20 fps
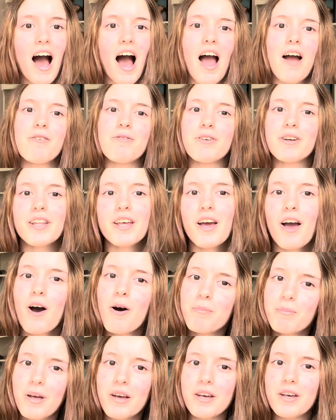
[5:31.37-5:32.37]
I really
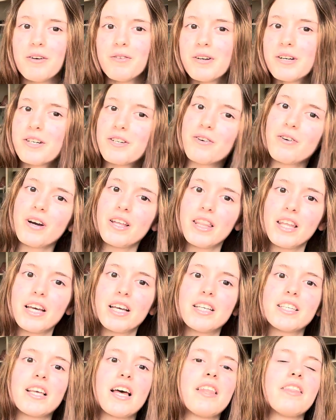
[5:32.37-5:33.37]
hope that you enjoyed
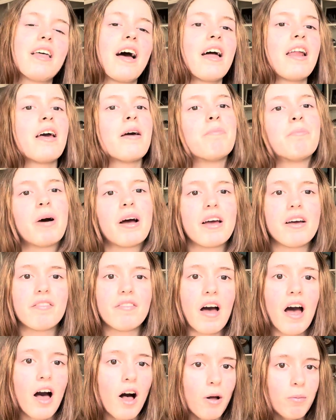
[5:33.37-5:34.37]
this and that it might have
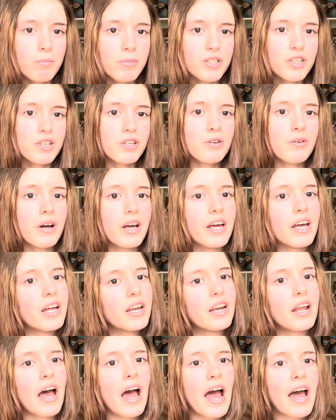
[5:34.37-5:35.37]
helped you
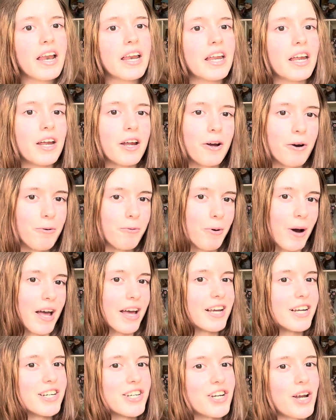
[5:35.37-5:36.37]
in any
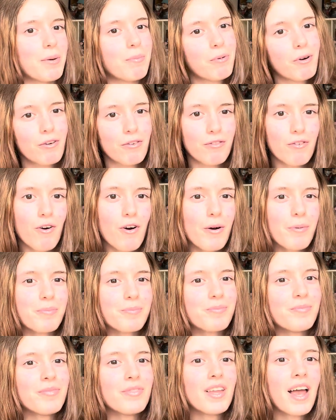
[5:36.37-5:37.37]
way, shape, or form.
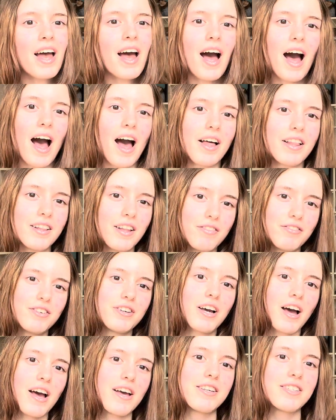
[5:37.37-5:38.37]
I love you
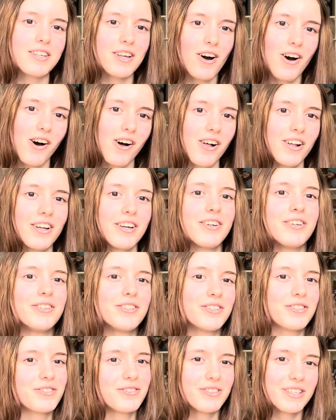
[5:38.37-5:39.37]
guys all. It
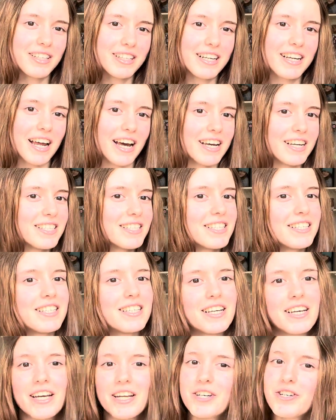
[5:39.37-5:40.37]
was really nice
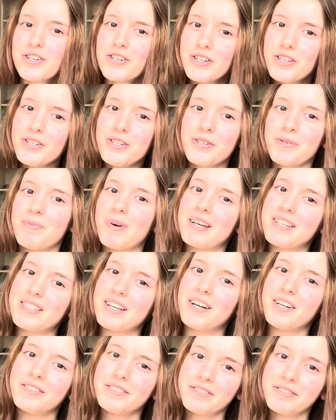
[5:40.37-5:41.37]
to introduce
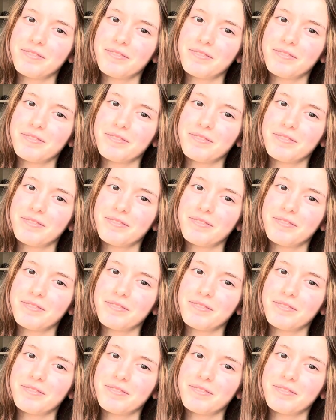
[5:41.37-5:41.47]
myself.